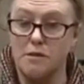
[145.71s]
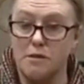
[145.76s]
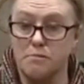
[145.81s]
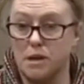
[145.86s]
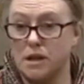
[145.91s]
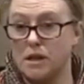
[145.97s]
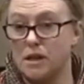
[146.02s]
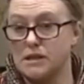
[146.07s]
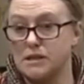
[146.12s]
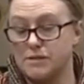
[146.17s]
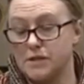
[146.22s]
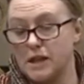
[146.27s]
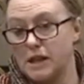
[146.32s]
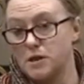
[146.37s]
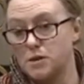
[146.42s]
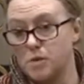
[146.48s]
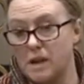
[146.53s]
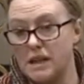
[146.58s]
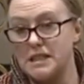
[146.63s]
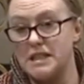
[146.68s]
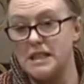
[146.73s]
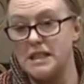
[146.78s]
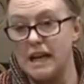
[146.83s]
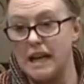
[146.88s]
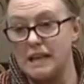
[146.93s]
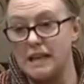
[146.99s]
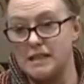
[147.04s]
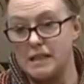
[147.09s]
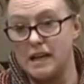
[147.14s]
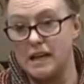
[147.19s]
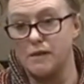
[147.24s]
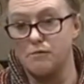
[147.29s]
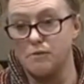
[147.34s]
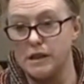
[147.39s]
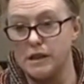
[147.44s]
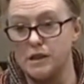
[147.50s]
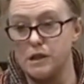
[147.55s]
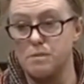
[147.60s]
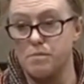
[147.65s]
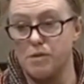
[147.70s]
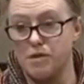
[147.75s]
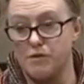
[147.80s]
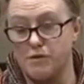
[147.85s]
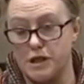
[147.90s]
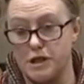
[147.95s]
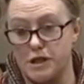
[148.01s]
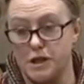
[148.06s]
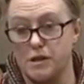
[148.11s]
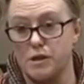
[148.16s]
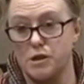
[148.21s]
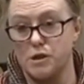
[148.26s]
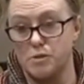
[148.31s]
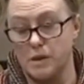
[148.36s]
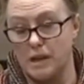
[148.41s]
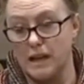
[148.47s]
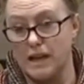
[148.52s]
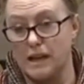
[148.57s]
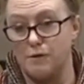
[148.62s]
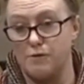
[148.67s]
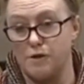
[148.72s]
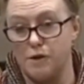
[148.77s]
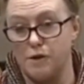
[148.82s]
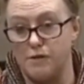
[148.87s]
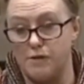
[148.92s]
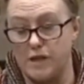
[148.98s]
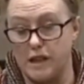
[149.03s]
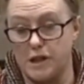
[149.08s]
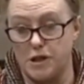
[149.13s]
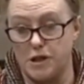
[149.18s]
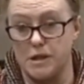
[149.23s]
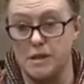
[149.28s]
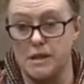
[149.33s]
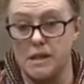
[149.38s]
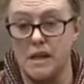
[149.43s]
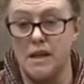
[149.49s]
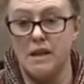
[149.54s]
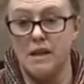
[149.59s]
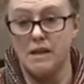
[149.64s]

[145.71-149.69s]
because of that 28-day arrears provision to allow for evictions